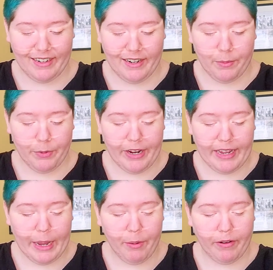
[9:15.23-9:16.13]
Bree
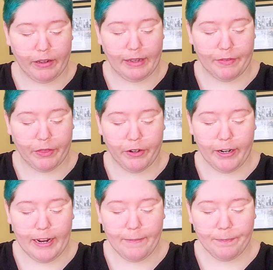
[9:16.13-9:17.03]
came around
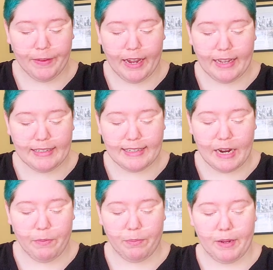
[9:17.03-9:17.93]
11:30 and
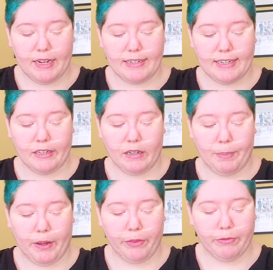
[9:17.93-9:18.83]
stayed with me till
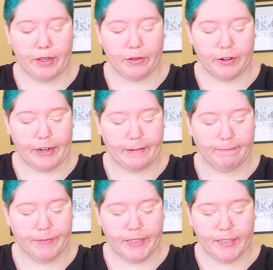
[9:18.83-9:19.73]
about 3:30.
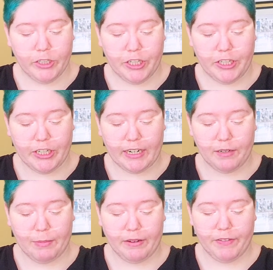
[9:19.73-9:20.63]
She checked
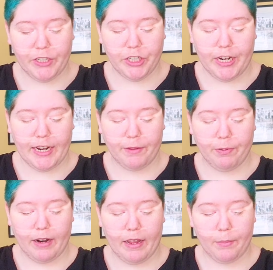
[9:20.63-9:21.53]
my fish tank
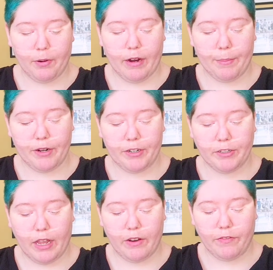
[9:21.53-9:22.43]
parameters
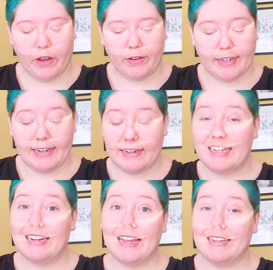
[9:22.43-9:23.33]
and found it didn't
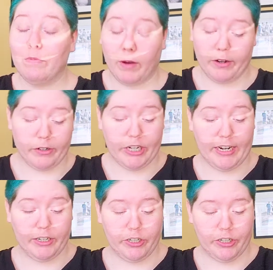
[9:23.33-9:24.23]
need a water
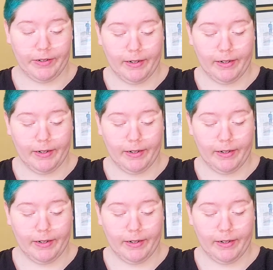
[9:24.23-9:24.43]
change.